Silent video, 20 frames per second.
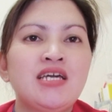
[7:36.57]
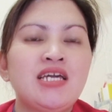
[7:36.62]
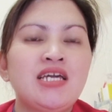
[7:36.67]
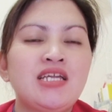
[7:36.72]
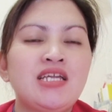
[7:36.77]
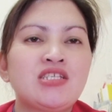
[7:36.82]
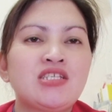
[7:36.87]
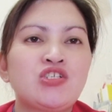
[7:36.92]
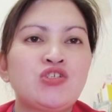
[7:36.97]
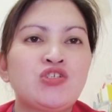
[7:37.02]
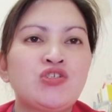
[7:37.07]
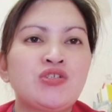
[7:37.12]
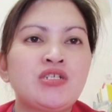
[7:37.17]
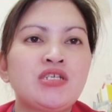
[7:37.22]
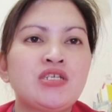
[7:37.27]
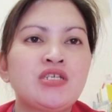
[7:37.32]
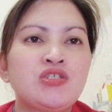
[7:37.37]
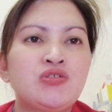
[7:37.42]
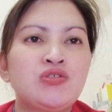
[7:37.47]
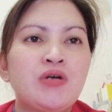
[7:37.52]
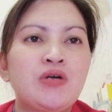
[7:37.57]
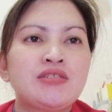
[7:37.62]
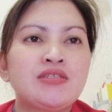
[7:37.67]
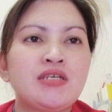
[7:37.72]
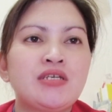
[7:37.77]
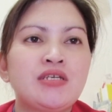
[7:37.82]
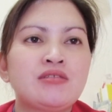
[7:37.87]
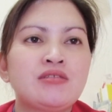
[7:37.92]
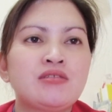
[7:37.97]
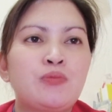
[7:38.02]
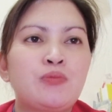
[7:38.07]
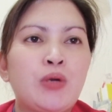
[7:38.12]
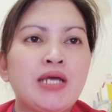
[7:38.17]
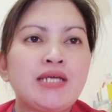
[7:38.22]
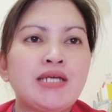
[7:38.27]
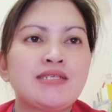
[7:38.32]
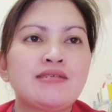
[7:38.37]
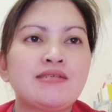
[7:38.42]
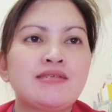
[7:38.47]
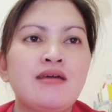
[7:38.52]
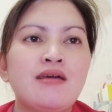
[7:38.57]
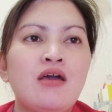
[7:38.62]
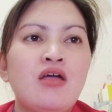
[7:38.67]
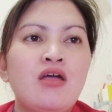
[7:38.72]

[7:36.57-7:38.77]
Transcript: in its journey throughout the enterprise.